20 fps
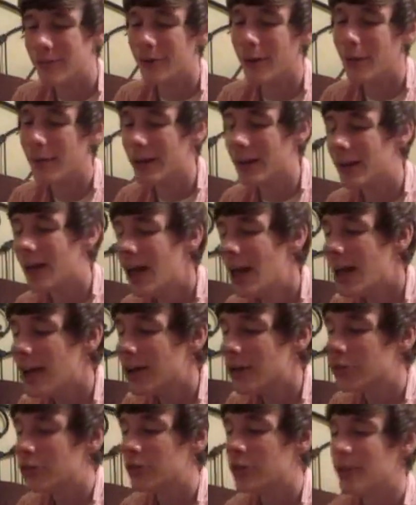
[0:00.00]
filming,
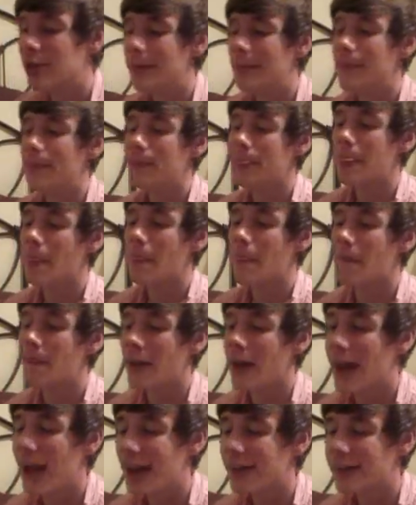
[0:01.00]
she
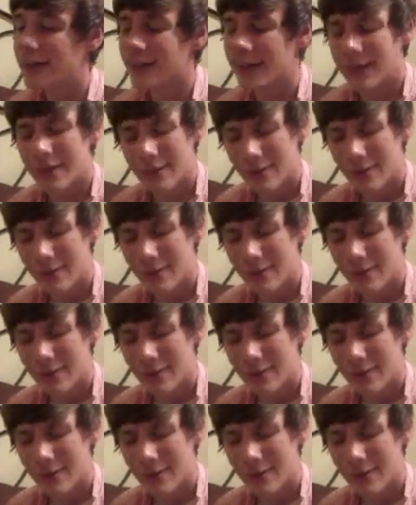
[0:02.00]
asked, like,